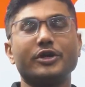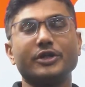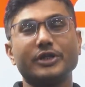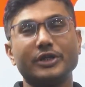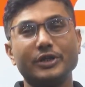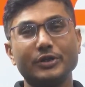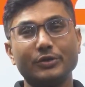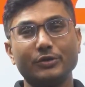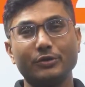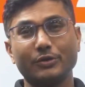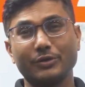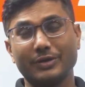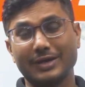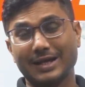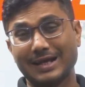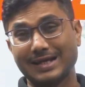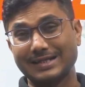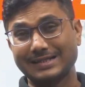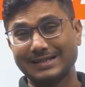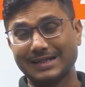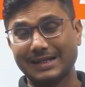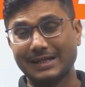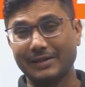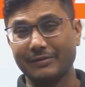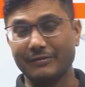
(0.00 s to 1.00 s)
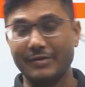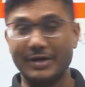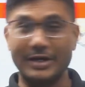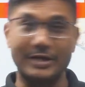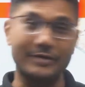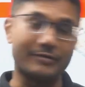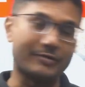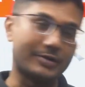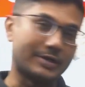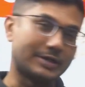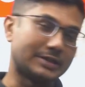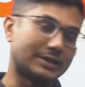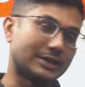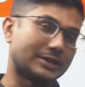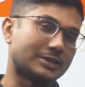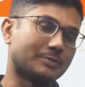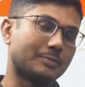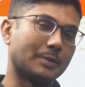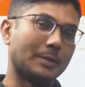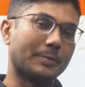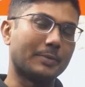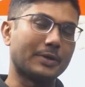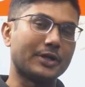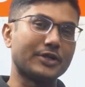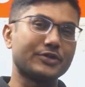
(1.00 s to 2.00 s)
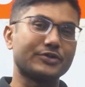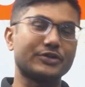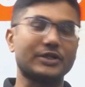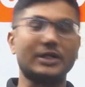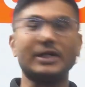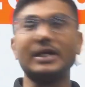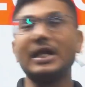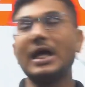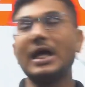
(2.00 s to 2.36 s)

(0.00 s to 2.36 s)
your KCET 2026 preparation.